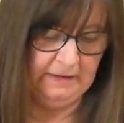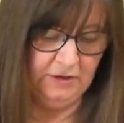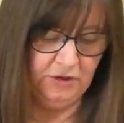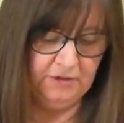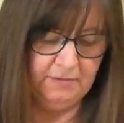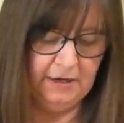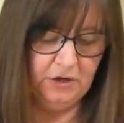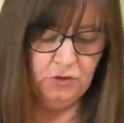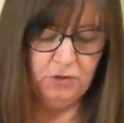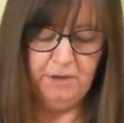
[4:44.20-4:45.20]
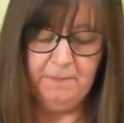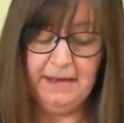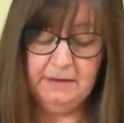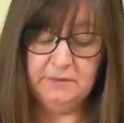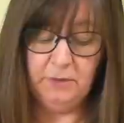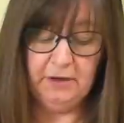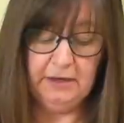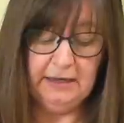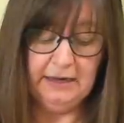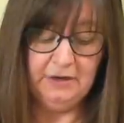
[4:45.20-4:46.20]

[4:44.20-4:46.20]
And just make sure your pen's working,